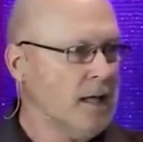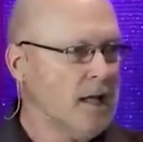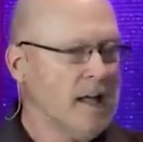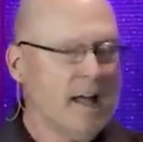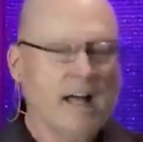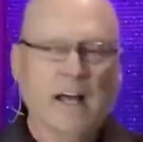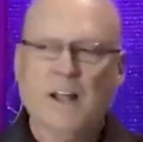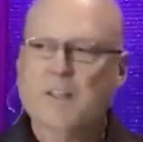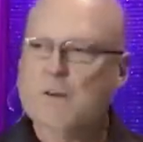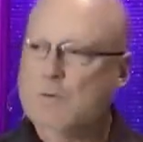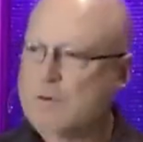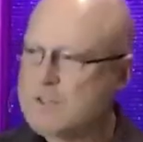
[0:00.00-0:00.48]

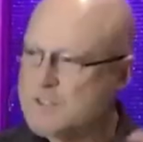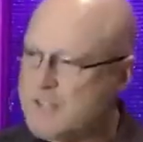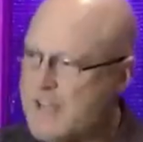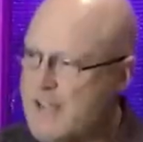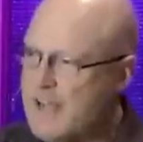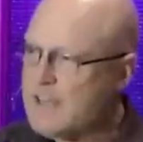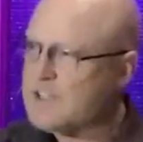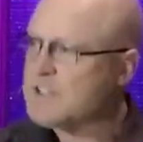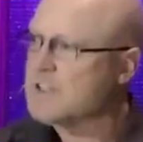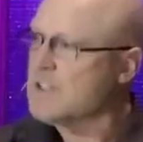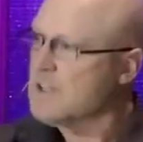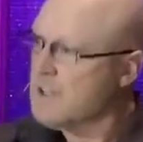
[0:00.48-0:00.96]
And there was
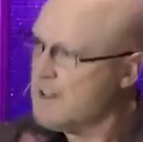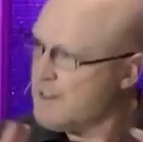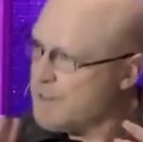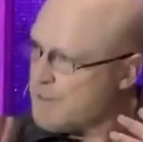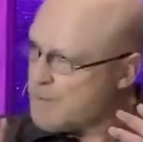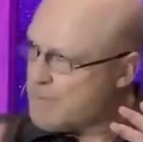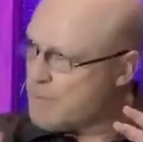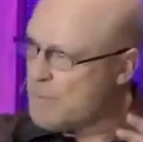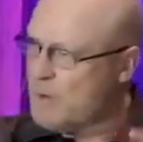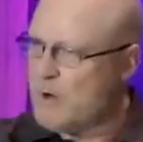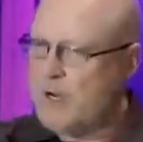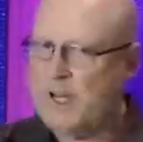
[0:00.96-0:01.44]
actually
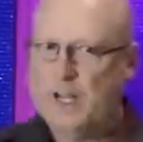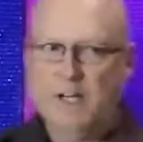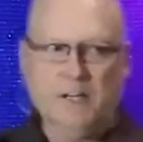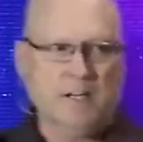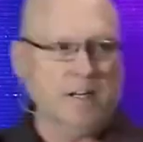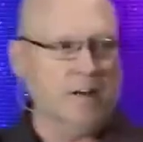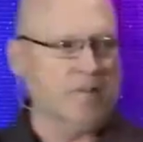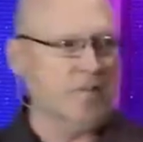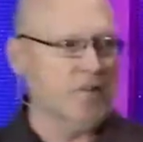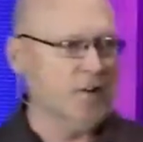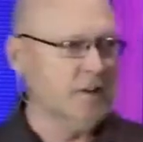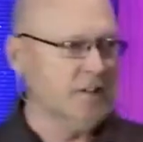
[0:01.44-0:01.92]
three
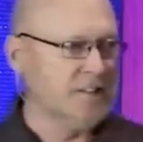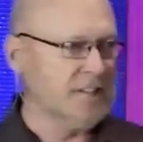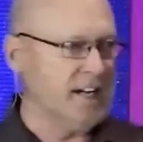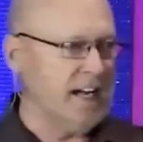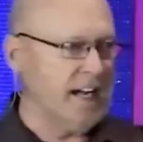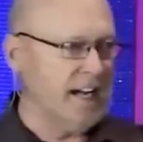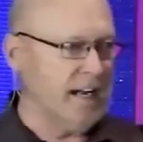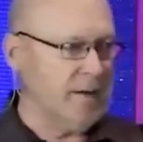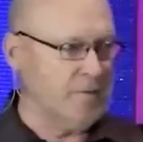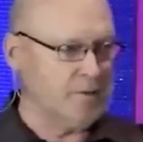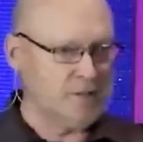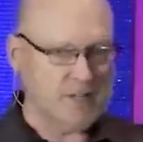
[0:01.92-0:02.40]
different
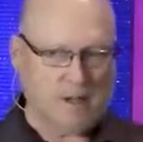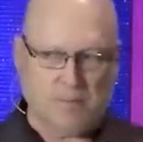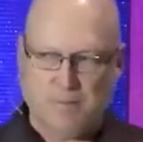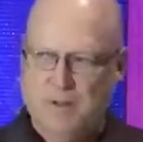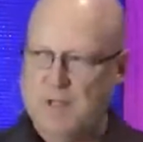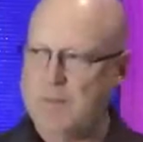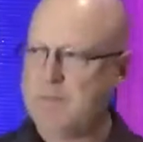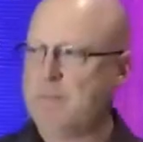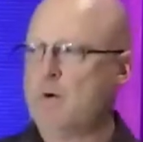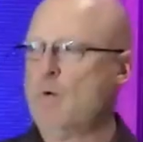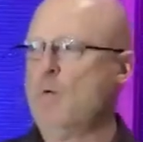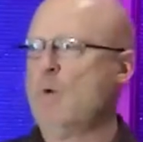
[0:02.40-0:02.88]
times that
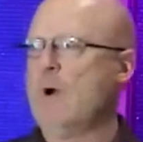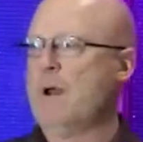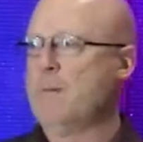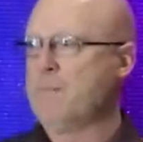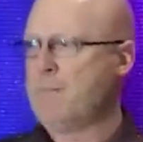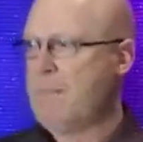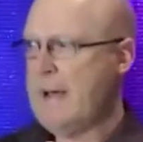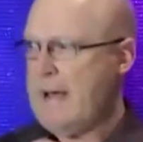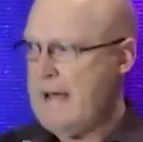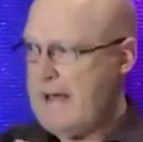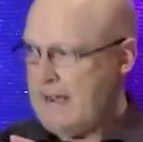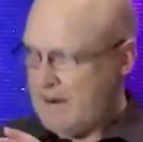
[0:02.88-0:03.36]
people went
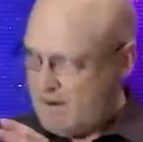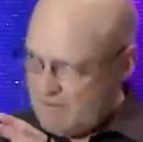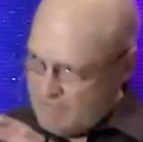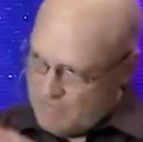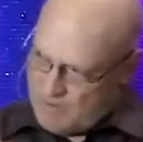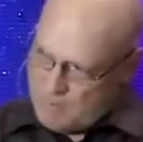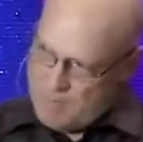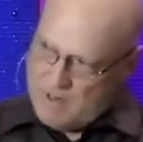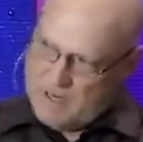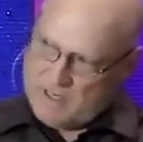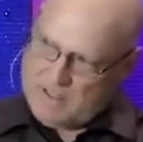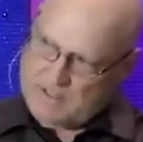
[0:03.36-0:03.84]
back
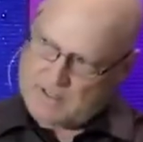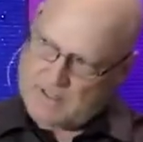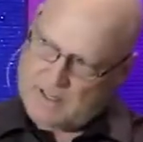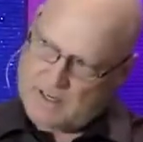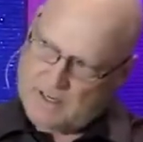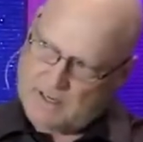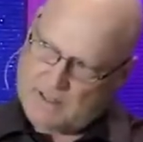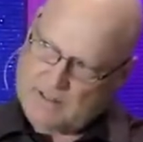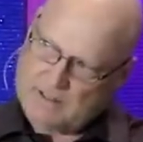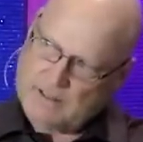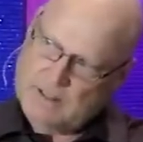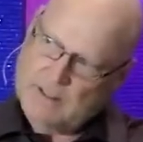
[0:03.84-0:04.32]
from
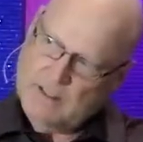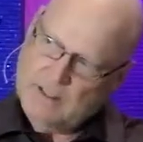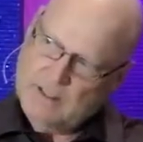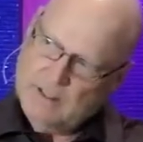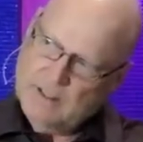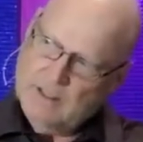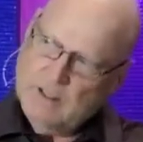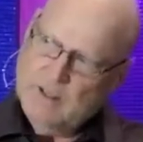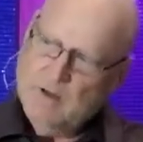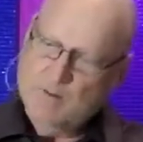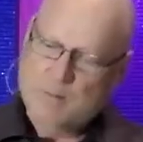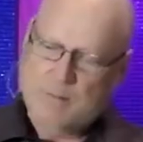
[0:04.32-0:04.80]
exile
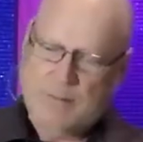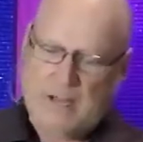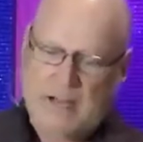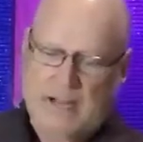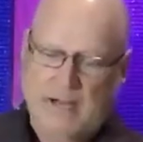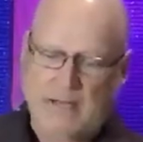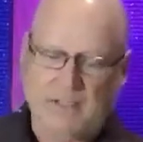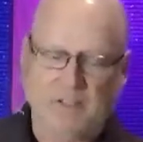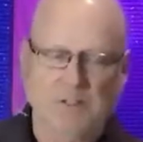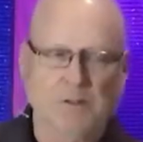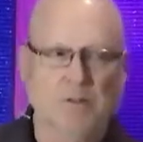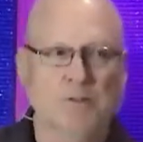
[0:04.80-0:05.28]

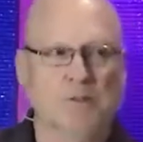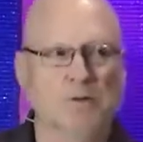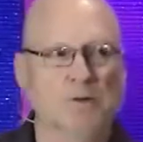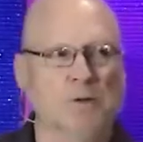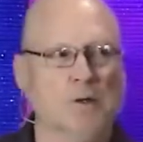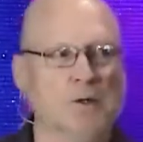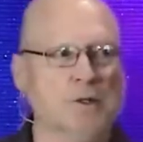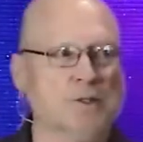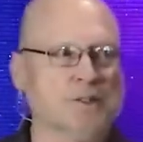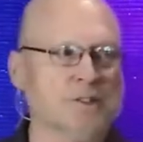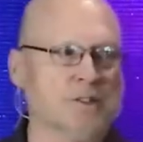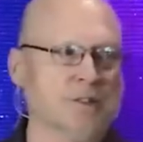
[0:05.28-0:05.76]
back to
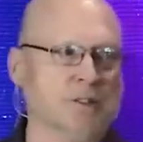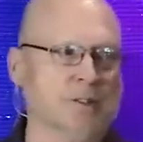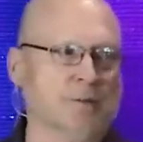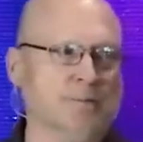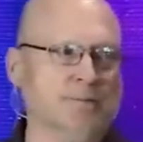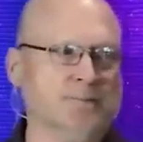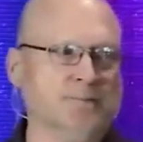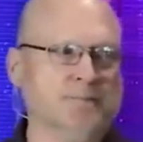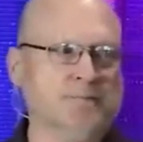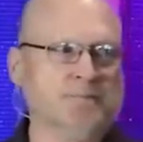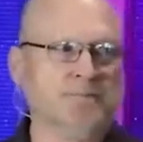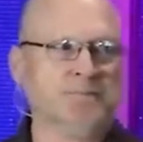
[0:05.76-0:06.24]
Jerusalem.
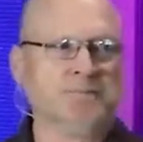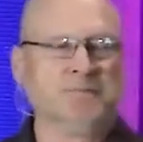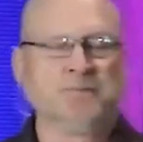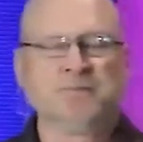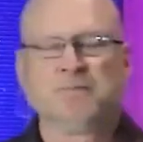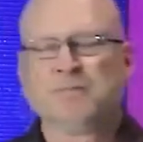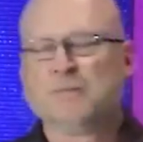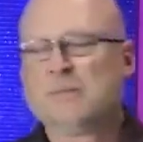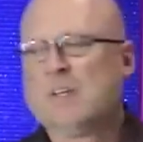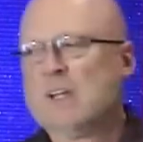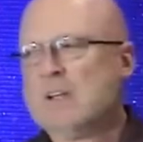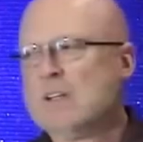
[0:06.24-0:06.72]

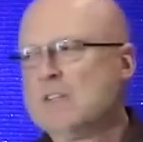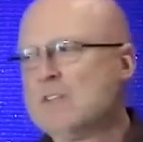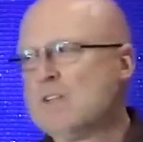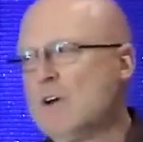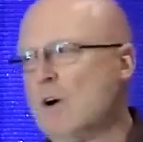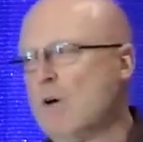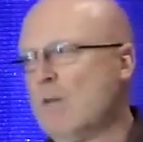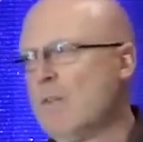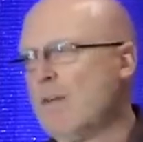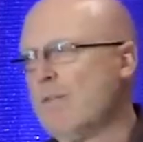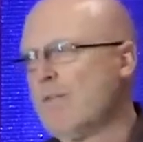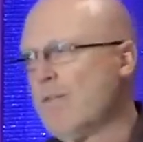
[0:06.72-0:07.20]

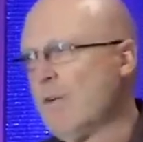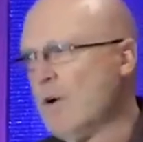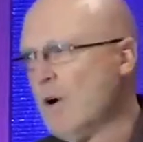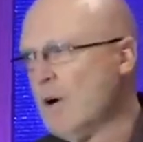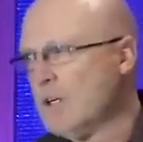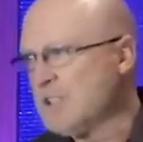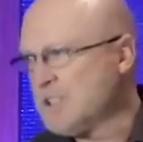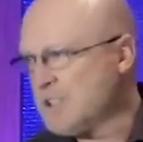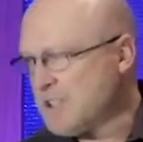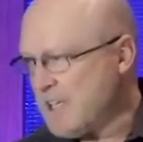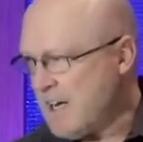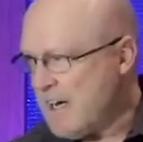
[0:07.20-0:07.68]
So the
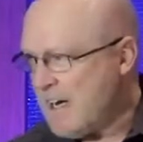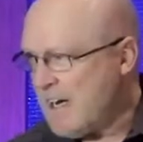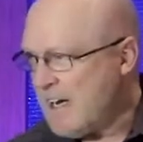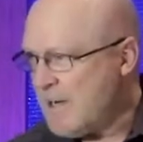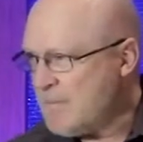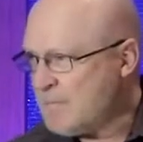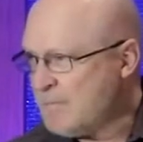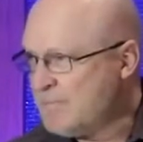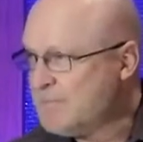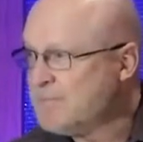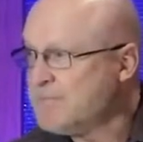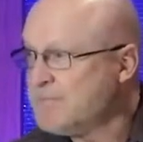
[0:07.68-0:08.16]
first time